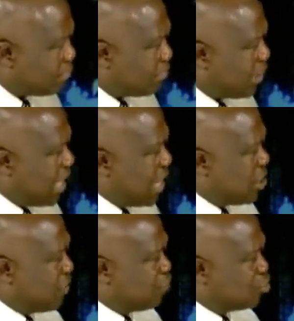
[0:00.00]
any
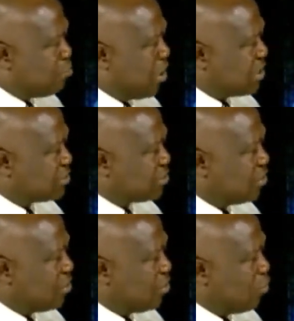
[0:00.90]
of those boys
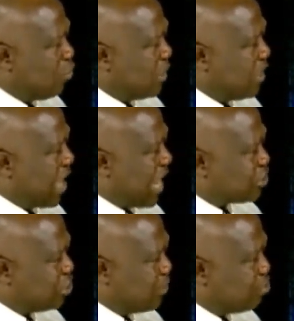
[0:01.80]
with the
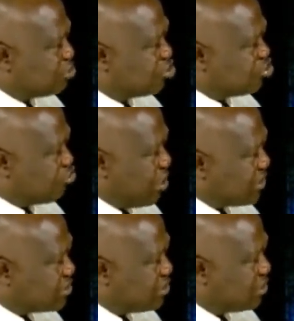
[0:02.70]
actionable
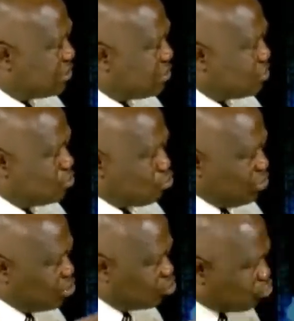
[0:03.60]
strength to
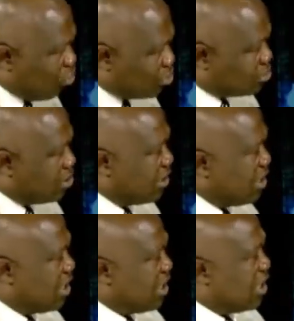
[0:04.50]
instruct
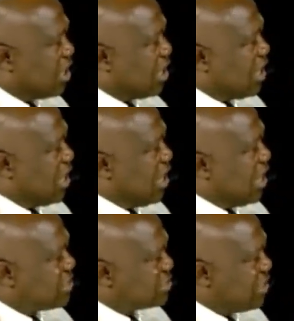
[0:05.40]

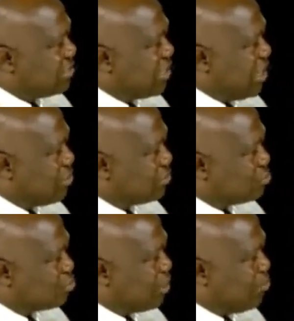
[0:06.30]
and stand down
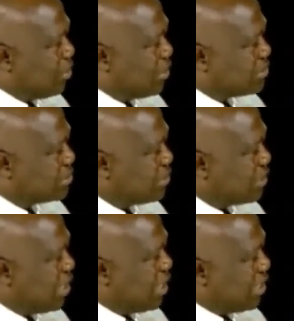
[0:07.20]
to the police
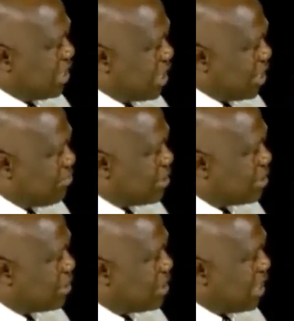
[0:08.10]
and army
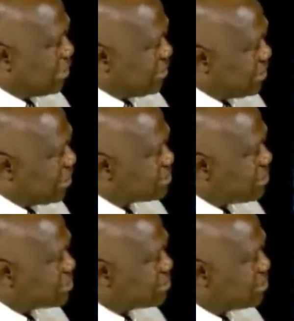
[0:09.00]
and the
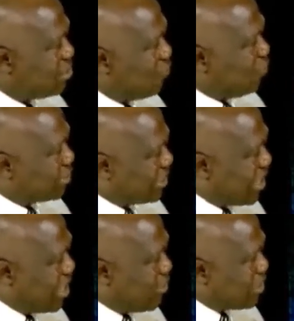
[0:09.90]
DSS for 3
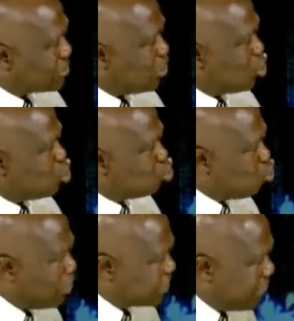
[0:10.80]
hours,
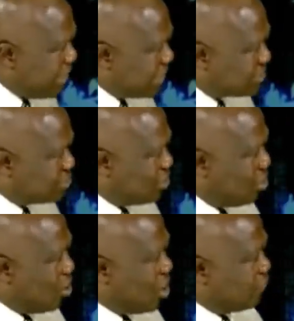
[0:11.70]
20 minutes
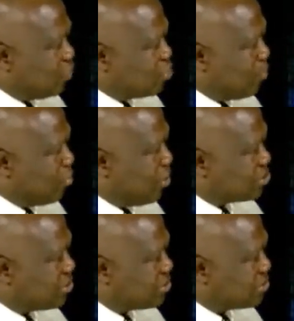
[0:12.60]
of those
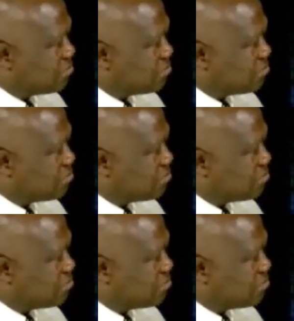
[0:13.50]
operations.